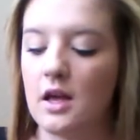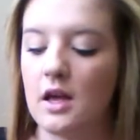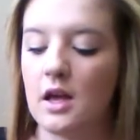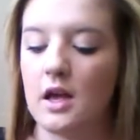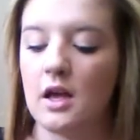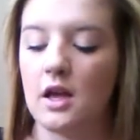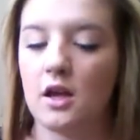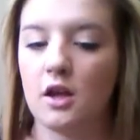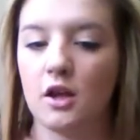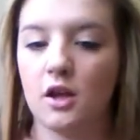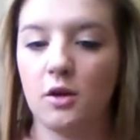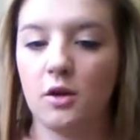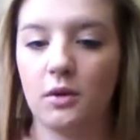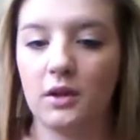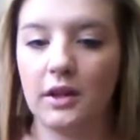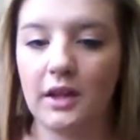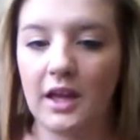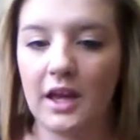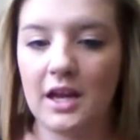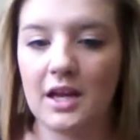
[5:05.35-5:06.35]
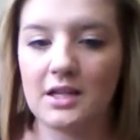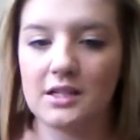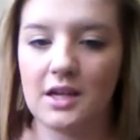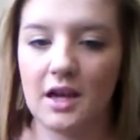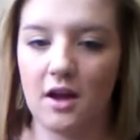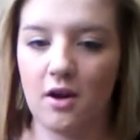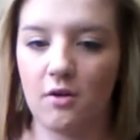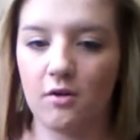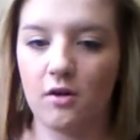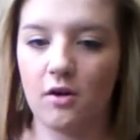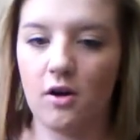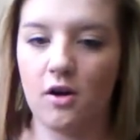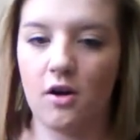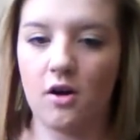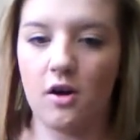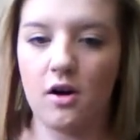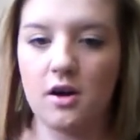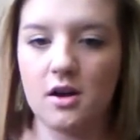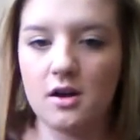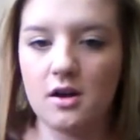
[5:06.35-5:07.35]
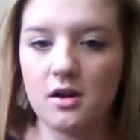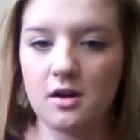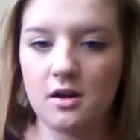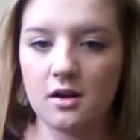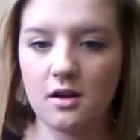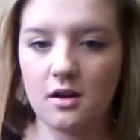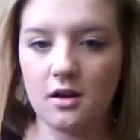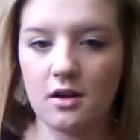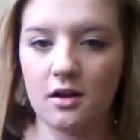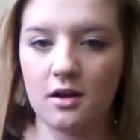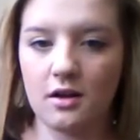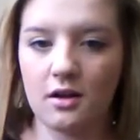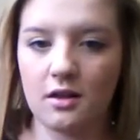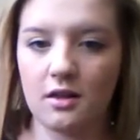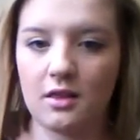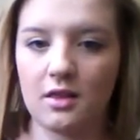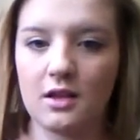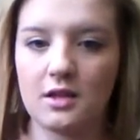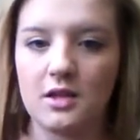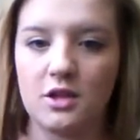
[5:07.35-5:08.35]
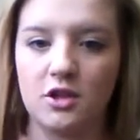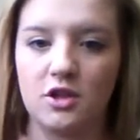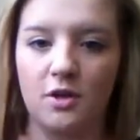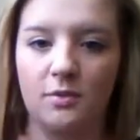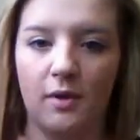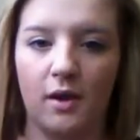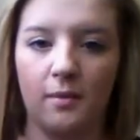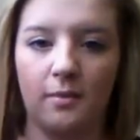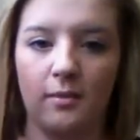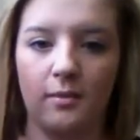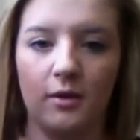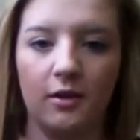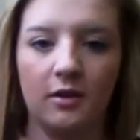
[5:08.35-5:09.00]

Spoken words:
You would lay it down on the tissue paper